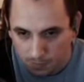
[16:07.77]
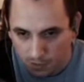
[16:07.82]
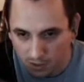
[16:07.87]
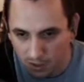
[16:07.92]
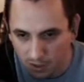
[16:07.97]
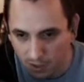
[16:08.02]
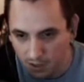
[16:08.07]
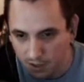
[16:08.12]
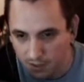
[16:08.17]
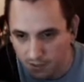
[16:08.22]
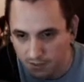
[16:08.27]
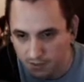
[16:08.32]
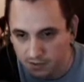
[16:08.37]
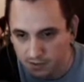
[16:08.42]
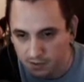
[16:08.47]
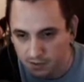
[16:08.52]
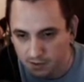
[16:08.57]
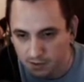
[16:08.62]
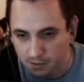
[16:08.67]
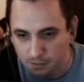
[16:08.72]
the
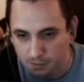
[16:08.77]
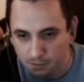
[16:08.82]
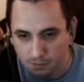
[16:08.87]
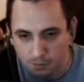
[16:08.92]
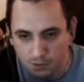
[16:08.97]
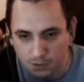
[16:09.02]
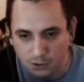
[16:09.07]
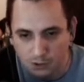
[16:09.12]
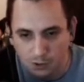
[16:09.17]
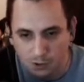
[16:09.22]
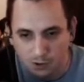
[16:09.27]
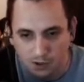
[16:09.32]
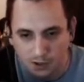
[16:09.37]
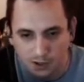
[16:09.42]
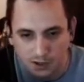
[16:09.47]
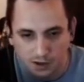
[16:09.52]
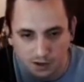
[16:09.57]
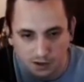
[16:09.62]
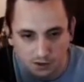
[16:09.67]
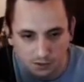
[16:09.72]

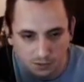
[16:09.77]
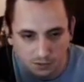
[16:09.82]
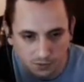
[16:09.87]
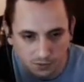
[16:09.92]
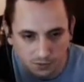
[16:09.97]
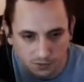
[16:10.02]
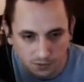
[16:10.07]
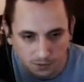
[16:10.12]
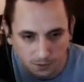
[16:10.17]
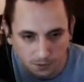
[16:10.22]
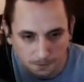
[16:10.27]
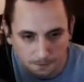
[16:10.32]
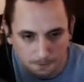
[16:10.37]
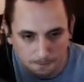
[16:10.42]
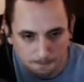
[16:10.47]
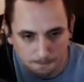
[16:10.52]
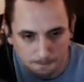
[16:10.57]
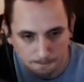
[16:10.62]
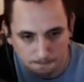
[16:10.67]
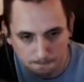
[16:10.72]
majority of
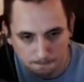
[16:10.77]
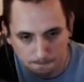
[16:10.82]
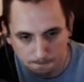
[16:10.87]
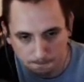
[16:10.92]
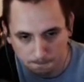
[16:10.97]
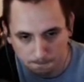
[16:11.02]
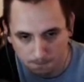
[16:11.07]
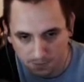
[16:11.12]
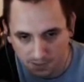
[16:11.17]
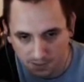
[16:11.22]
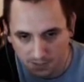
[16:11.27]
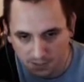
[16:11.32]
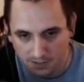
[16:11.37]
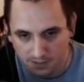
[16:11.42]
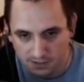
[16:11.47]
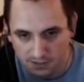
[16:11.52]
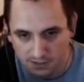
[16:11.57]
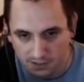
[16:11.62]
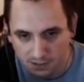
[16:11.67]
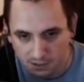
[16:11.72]
getting
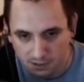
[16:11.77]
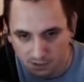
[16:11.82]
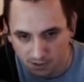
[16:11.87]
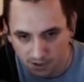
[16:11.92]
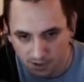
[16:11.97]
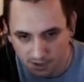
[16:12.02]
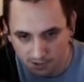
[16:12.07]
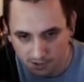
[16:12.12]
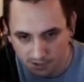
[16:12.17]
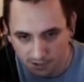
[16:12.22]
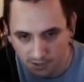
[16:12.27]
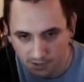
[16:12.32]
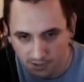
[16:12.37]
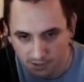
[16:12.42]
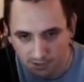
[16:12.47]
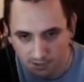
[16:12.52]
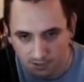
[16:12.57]
the stage correctly